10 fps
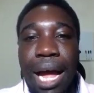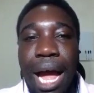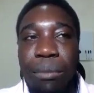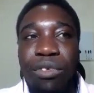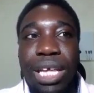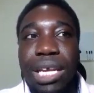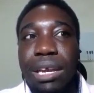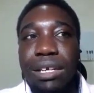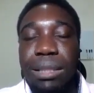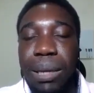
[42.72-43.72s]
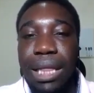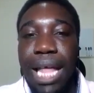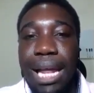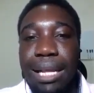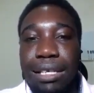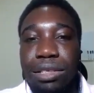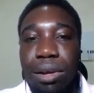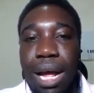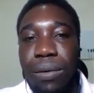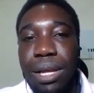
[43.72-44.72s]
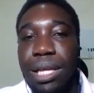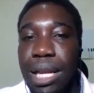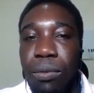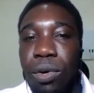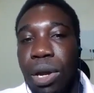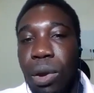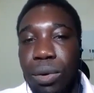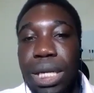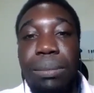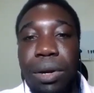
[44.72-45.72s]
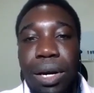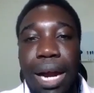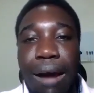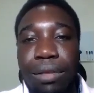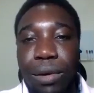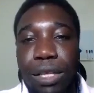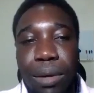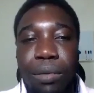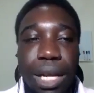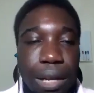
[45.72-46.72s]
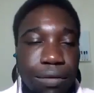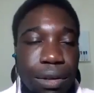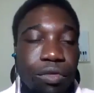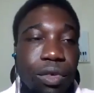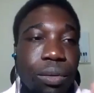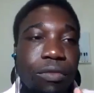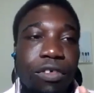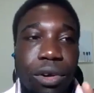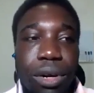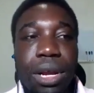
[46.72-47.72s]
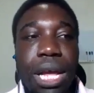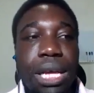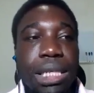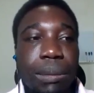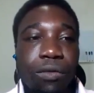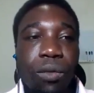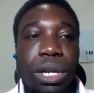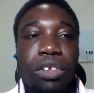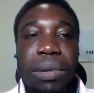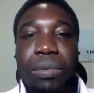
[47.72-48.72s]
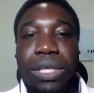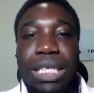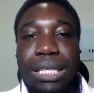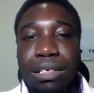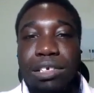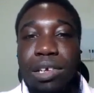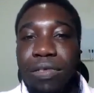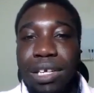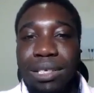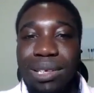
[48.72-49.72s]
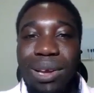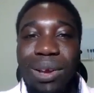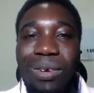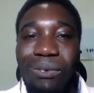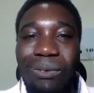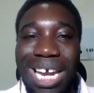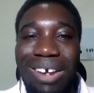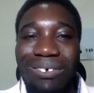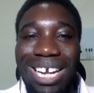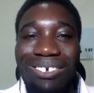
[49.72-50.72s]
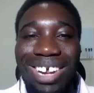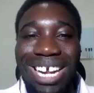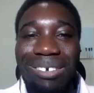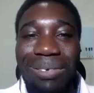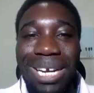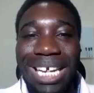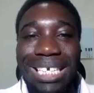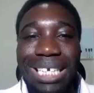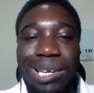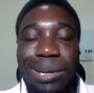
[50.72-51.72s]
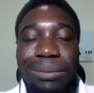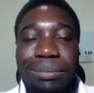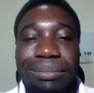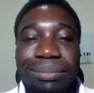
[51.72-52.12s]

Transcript: I'm really curious about that to start out with, and then we'll go deeper afterwards. But I want to give some room for some of what do people see at the surface when they see you.